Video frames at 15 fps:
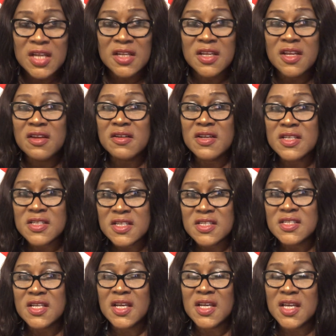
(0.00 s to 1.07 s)
The reasons
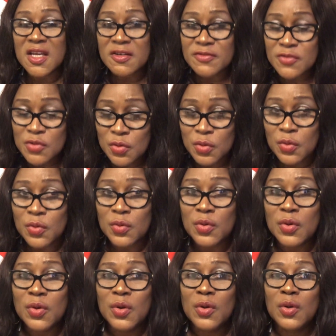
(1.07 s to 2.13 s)
they gave to
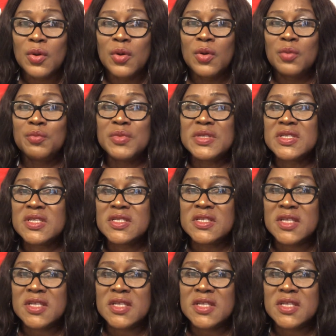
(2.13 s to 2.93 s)
Mrs.